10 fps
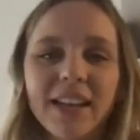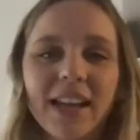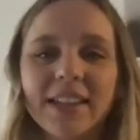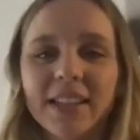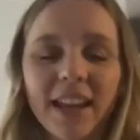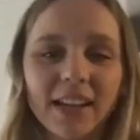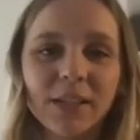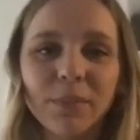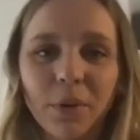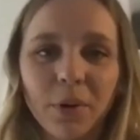as an
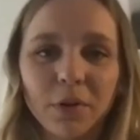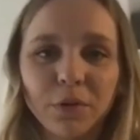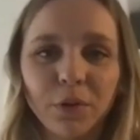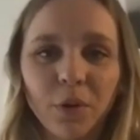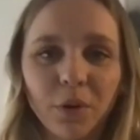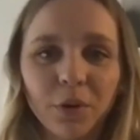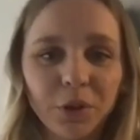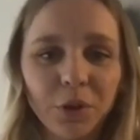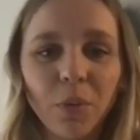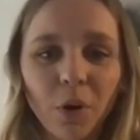expert for
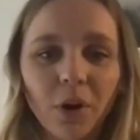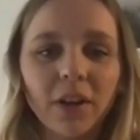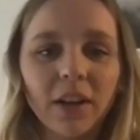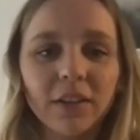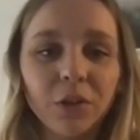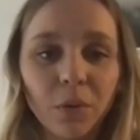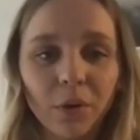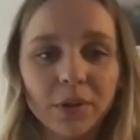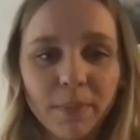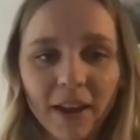new work and new
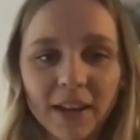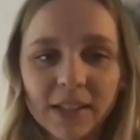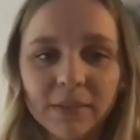workspace.